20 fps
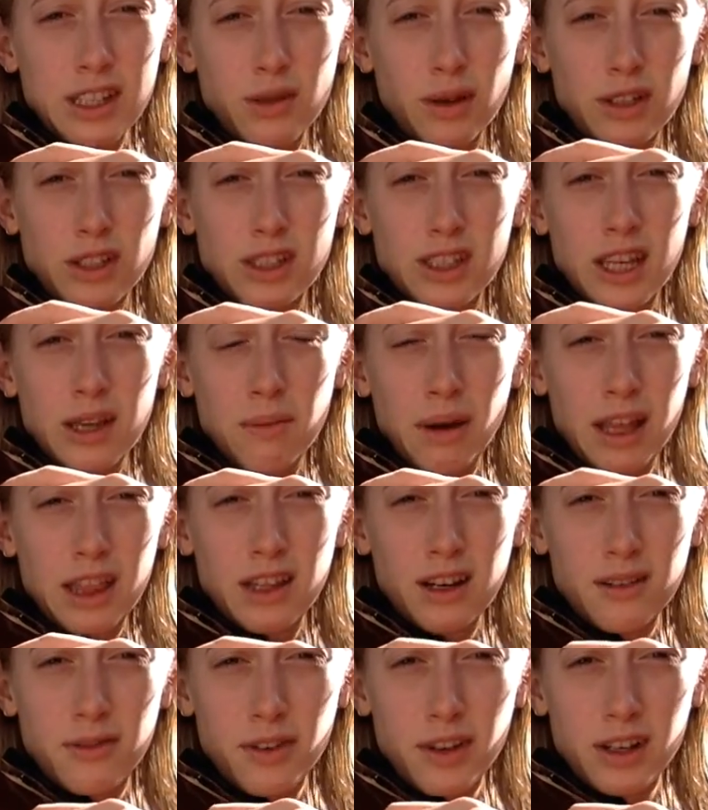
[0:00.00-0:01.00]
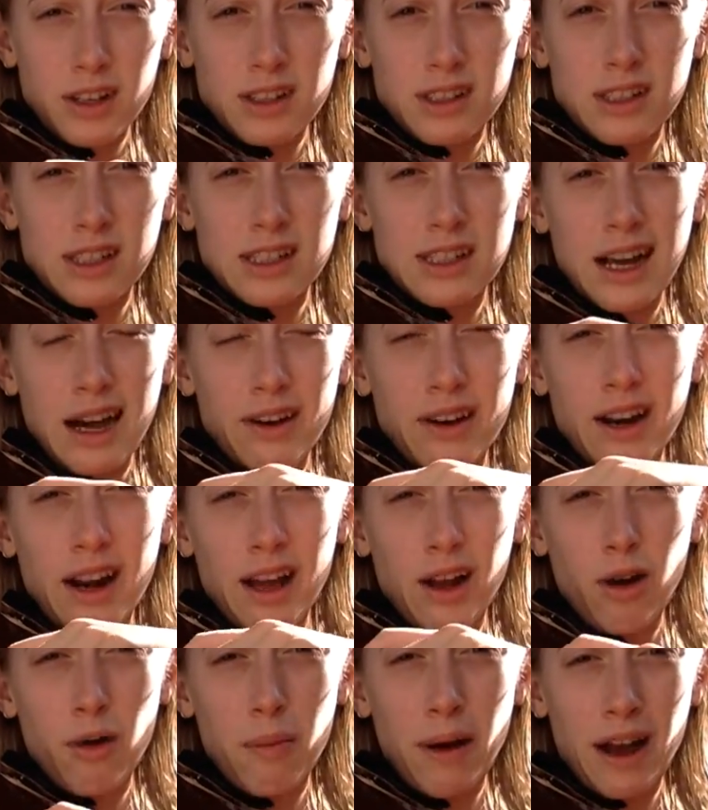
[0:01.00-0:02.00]
So I just keep my third finger C down and I
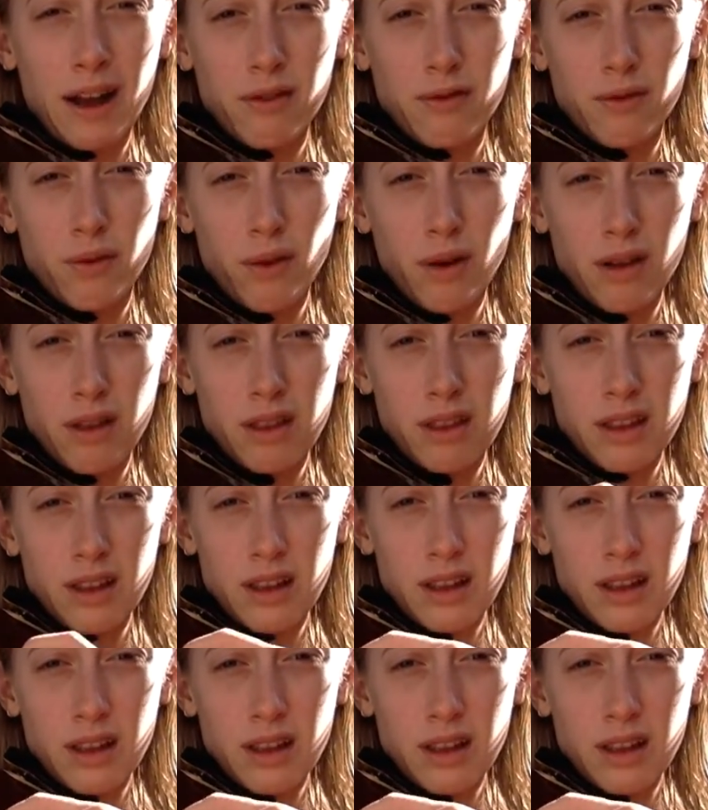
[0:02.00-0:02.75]
go back and forth.